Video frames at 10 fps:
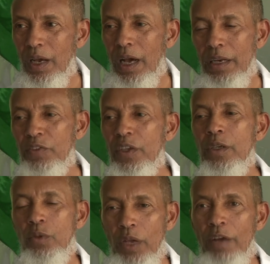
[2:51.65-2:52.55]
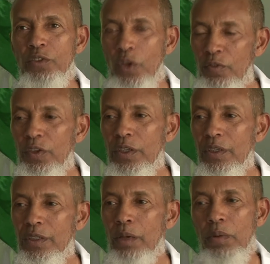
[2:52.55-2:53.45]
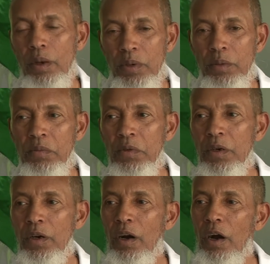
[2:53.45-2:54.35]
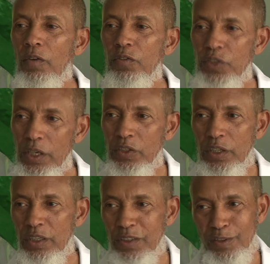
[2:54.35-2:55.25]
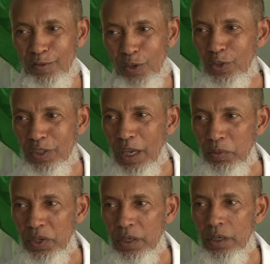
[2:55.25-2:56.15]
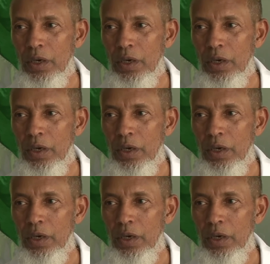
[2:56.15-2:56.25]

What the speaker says: And I think we have solved the problem of surgery for the time being.